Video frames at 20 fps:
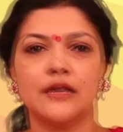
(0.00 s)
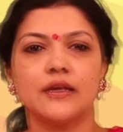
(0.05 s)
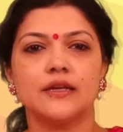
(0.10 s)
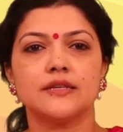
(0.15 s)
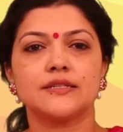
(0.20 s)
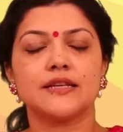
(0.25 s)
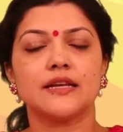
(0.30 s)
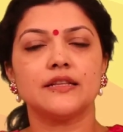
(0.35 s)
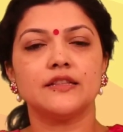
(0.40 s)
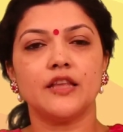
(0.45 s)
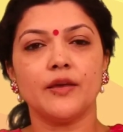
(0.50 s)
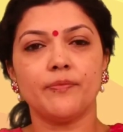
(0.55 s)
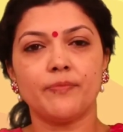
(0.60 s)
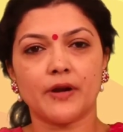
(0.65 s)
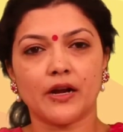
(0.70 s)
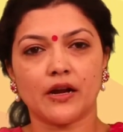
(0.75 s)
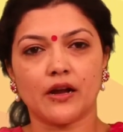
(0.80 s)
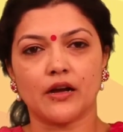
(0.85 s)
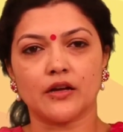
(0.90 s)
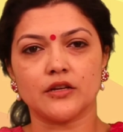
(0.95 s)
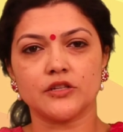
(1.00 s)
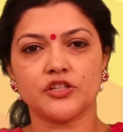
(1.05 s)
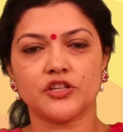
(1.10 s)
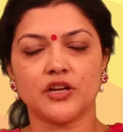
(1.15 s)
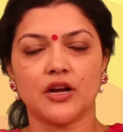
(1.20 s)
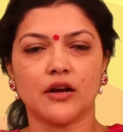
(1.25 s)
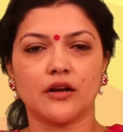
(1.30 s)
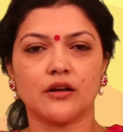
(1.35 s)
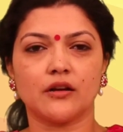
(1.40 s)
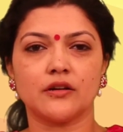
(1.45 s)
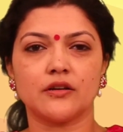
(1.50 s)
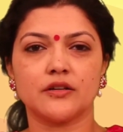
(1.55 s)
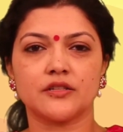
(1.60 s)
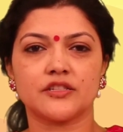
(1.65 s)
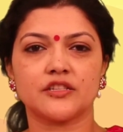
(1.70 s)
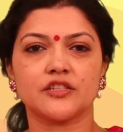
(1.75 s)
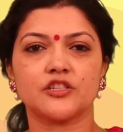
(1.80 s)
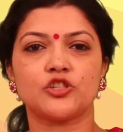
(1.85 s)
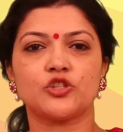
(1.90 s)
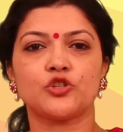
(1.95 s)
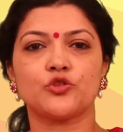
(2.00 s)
Sandhi Prakash occurs